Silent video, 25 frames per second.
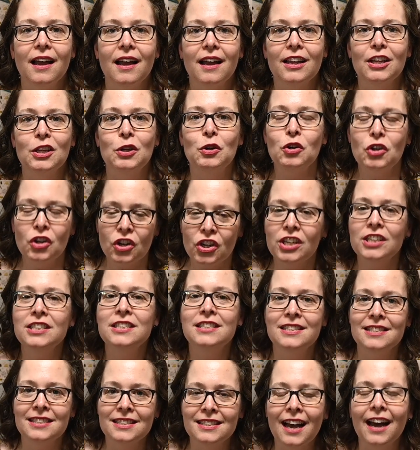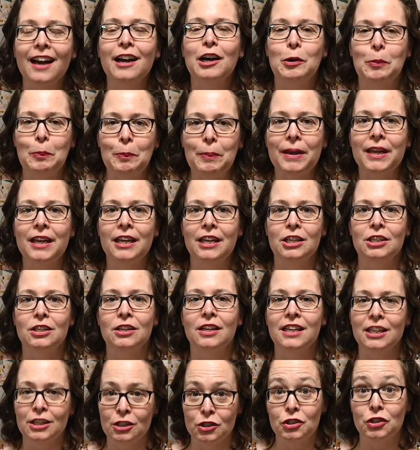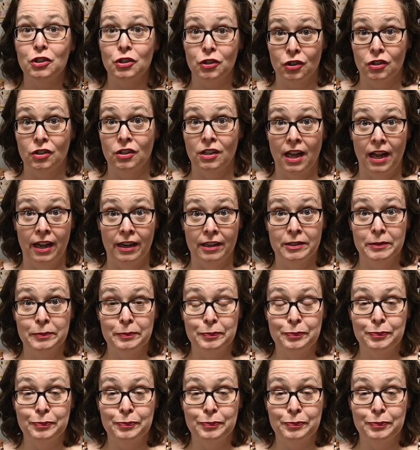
you could suck a pin into your lung.